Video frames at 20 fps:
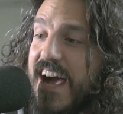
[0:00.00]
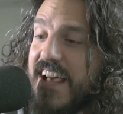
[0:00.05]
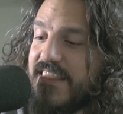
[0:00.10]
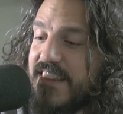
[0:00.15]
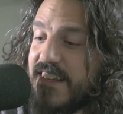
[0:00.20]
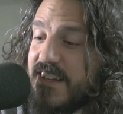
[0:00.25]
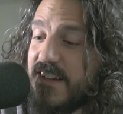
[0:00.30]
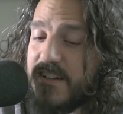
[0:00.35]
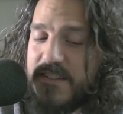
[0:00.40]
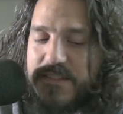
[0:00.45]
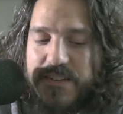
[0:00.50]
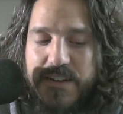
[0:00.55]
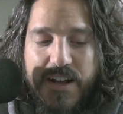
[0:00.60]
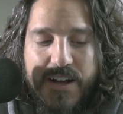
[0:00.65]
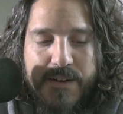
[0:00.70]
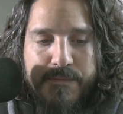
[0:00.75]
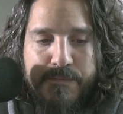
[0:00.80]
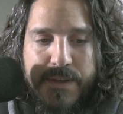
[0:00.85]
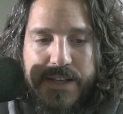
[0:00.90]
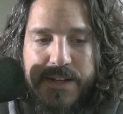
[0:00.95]
I think
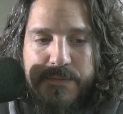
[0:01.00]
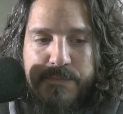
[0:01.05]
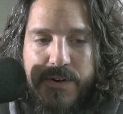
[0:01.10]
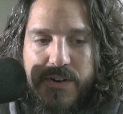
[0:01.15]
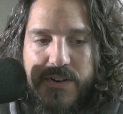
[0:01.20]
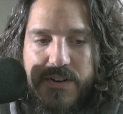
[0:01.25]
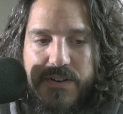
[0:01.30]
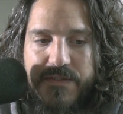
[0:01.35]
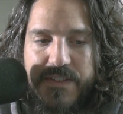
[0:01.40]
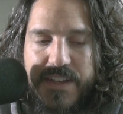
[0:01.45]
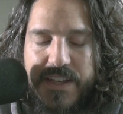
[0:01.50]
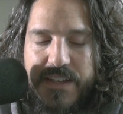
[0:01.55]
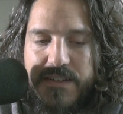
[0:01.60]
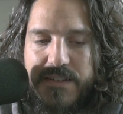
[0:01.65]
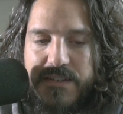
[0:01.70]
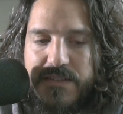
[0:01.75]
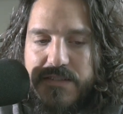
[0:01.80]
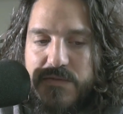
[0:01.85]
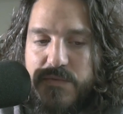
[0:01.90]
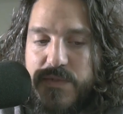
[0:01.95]
a big part of it
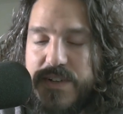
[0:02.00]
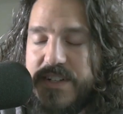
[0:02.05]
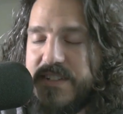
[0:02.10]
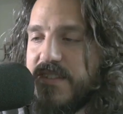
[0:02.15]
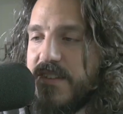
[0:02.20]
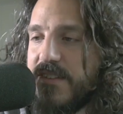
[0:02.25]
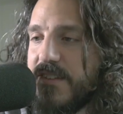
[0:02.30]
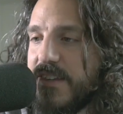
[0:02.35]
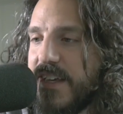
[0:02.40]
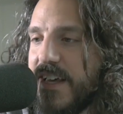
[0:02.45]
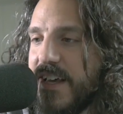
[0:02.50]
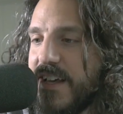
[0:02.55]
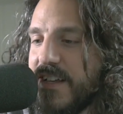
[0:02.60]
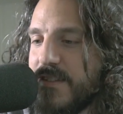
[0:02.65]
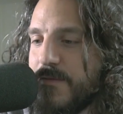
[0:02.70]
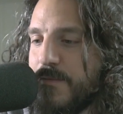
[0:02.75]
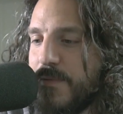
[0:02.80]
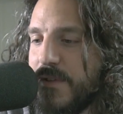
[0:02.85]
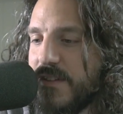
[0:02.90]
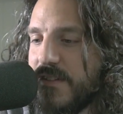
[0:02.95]
recently
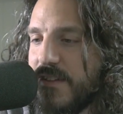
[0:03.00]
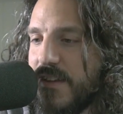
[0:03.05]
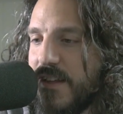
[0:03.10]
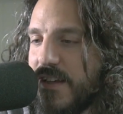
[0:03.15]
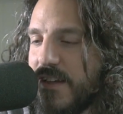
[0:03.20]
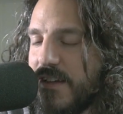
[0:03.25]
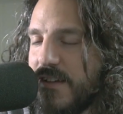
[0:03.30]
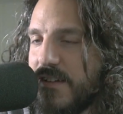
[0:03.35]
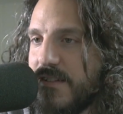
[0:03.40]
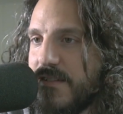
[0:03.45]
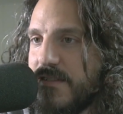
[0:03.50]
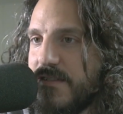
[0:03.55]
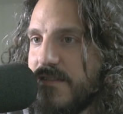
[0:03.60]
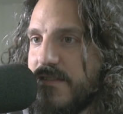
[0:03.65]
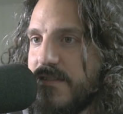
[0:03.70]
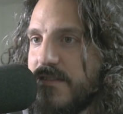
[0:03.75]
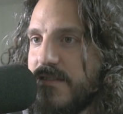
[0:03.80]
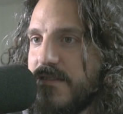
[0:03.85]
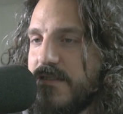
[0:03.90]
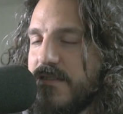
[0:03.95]
has been like,
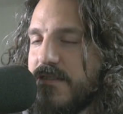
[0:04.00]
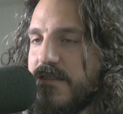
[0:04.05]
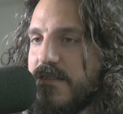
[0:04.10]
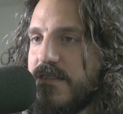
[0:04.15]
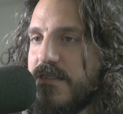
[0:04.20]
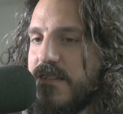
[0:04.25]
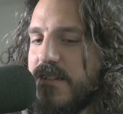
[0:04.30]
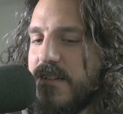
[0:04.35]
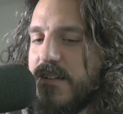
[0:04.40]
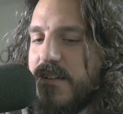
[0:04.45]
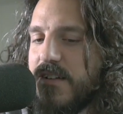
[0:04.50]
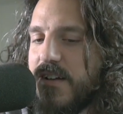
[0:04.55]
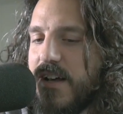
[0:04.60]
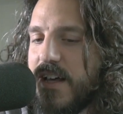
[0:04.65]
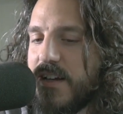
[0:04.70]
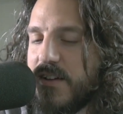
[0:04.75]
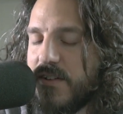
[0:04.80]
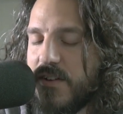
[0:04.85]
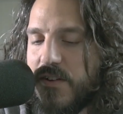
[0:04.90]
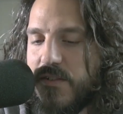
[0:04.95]

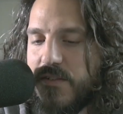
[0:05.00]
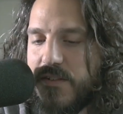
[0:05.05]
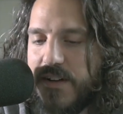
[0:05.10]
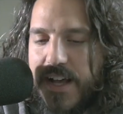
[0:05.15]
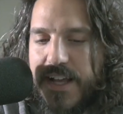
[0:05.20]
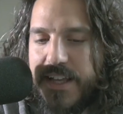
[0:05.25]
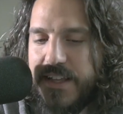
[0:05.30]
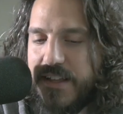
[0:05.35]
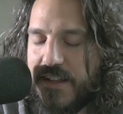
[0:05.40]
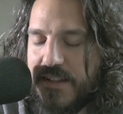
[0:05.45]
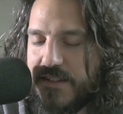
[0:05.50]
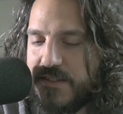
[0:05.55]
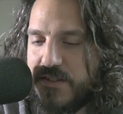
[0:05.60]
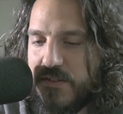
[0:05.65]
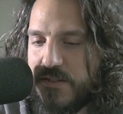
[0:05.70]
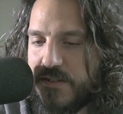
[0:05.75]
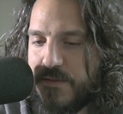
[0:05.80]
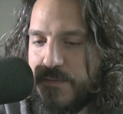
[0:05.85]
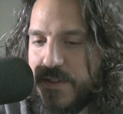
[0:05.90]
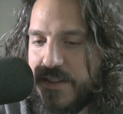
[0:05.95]
I don't know. I
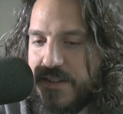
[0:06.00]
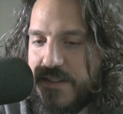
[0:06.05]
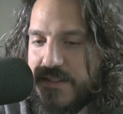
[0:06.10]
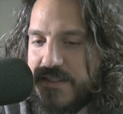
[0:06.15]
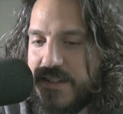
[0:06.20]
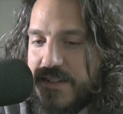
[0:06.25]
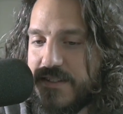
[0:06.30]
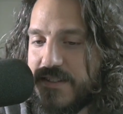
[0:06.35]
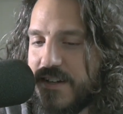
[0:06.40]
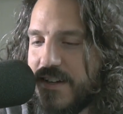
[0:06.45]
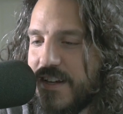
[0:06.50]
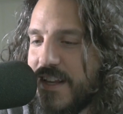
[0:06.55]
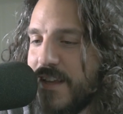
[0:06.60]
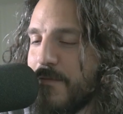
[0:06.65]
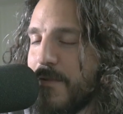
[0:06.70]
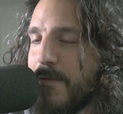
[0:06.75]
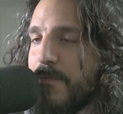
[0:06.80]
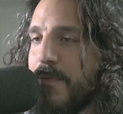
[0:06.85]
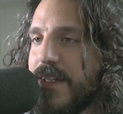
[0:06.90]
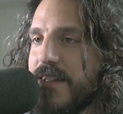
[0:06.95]
talked about this on
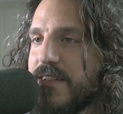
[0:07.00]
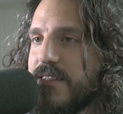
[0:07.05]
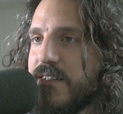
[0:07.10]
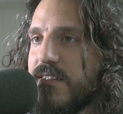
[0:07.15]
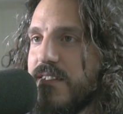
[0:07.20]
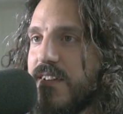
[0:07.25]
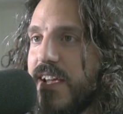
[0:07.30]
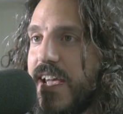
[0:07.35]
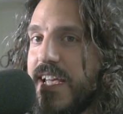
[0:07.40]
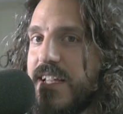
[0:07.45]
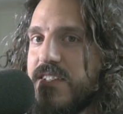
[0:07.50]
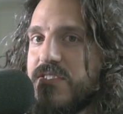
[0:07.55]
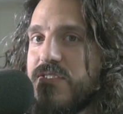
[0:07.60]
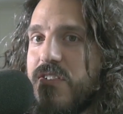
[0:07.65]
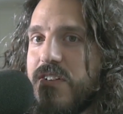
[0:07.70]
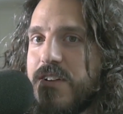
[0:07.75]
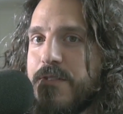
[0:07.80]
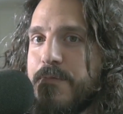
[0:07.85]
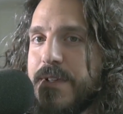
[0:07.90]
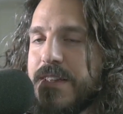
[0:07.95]
Dynamic Banter. Hate
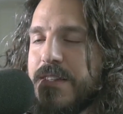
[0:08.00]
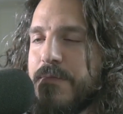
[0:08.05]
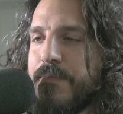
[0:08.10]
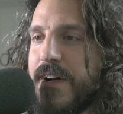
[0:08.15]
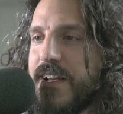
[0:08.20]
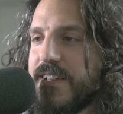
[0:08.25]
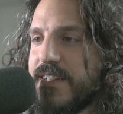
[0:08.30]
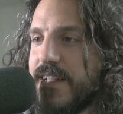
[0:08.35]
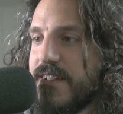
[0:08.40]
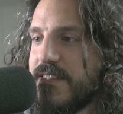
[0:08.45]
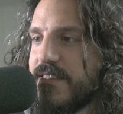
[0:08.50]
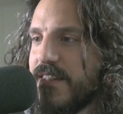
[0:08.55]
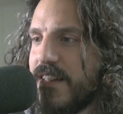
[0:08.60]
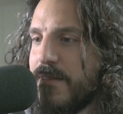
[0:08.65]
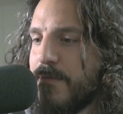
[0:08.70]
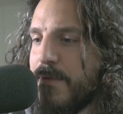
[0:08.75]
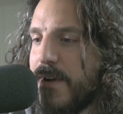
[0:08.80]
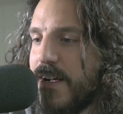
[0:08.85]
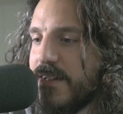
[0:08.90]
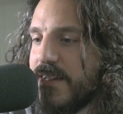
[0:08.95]
talking about the podcast on
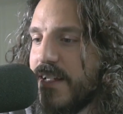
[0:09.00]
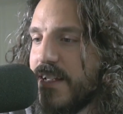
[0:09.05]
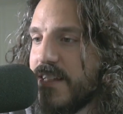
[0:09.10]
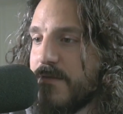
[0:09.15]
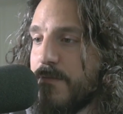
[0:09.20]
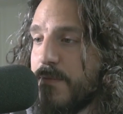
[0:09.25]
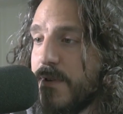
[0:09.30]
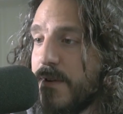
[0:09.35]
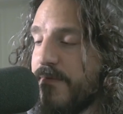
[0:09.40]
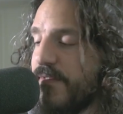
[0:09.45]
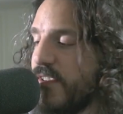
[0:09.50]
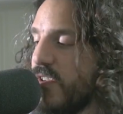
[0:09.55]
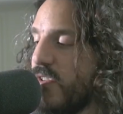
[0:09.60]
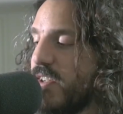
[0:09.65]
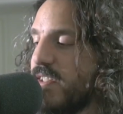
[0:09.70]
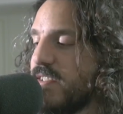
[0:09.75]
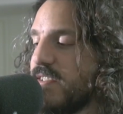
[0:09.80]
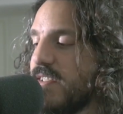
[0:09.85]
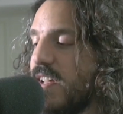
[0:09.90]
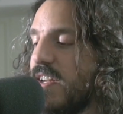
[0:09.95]
the podcast. But I'm
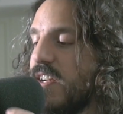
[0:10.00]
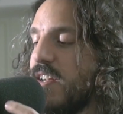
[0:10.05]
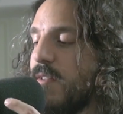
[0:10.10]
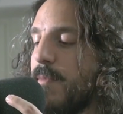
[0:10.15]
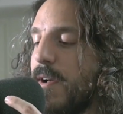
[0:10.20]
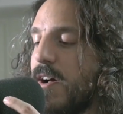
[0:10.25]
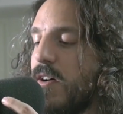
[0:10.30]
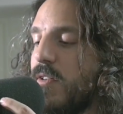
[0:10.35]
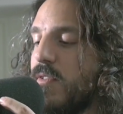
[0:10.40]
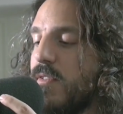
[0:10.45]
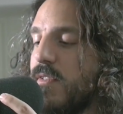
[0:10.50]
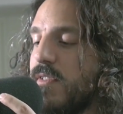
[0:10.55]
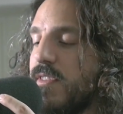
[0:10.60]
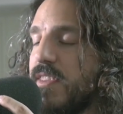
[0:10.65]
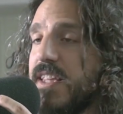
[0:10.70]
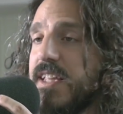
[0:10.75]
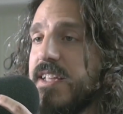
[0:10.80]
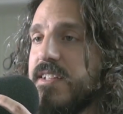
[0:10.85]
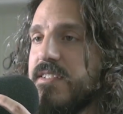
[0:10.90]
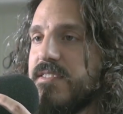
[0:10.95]
very excited about
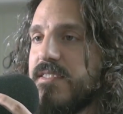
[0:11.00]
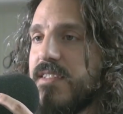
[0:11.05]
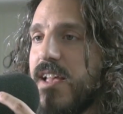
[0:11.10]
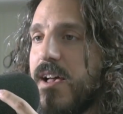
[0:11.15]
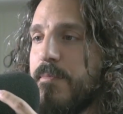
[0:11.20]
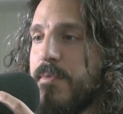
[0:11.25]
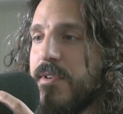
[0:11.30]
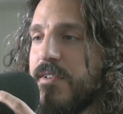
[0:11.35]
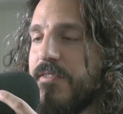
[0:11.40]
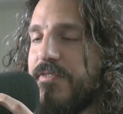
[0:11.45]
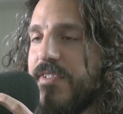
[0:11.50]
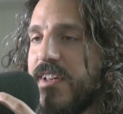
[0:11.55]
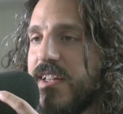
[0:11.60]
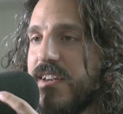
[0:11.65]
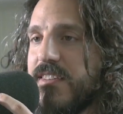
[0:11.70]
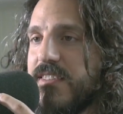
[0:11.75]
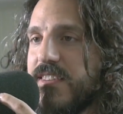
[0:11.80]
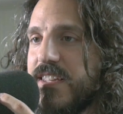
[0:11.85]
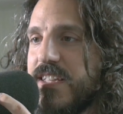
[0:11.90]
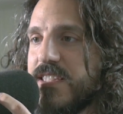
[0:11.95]
these. I've been a
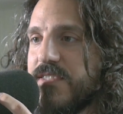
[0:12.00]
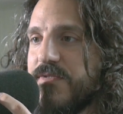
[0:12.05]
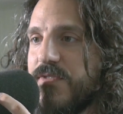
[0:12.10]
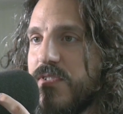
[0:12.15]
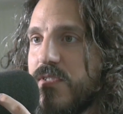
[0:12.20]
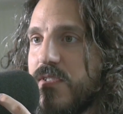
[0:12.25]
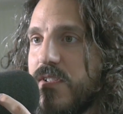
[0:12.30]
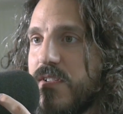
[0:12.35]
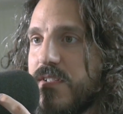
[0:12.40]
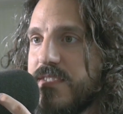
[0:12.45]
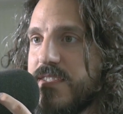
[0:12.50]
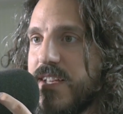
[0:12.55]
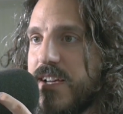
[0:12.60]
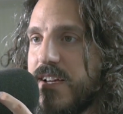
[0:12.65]
fan of these for a long time.